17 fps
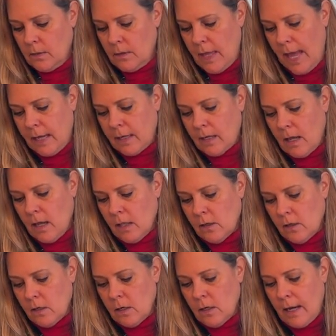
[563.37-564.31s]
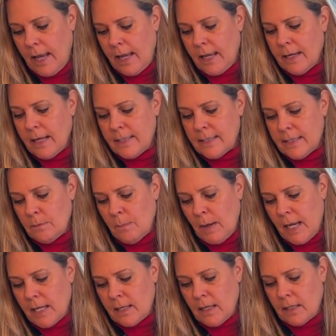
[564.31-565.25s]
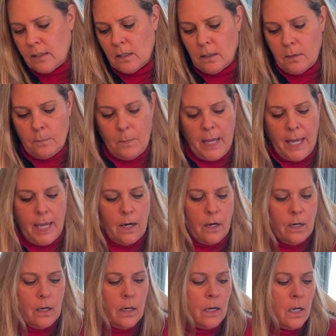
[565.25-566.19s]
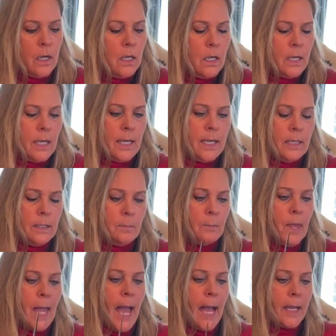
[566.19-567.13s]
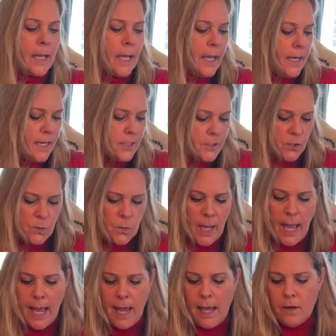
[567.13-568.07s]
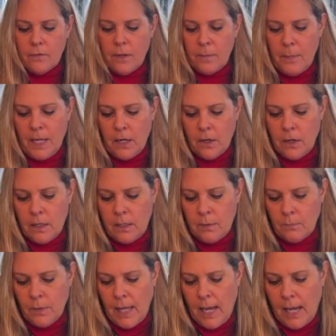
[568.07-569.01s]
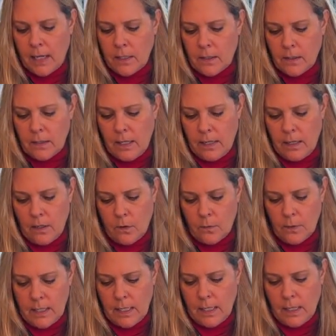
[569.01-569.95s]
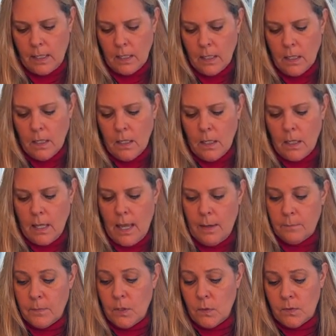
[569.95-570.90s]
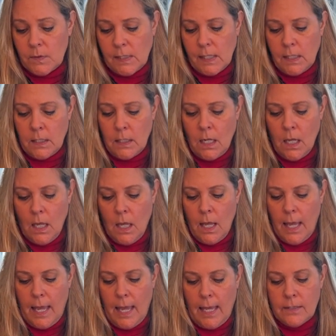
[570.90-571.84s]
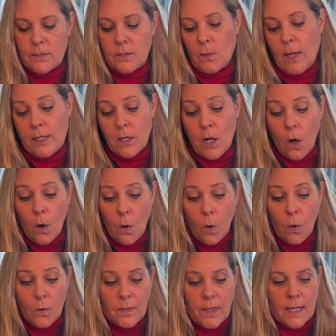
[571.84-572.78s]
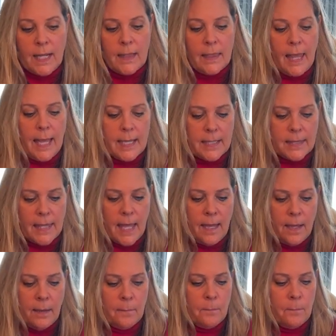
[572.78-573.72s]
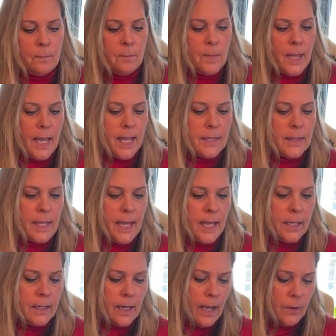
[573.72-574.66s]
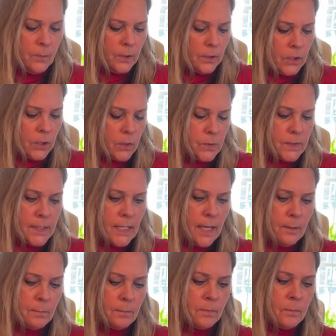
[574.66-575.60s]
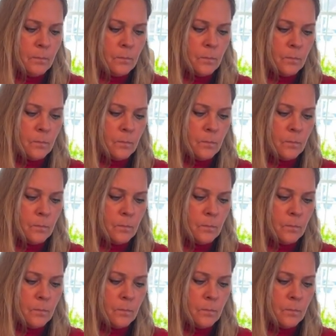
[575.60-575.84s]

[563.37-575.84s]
that color, and I did buy another pair in black. And I do have a pair in black that I already am using, and so I know that I like them and that I will use them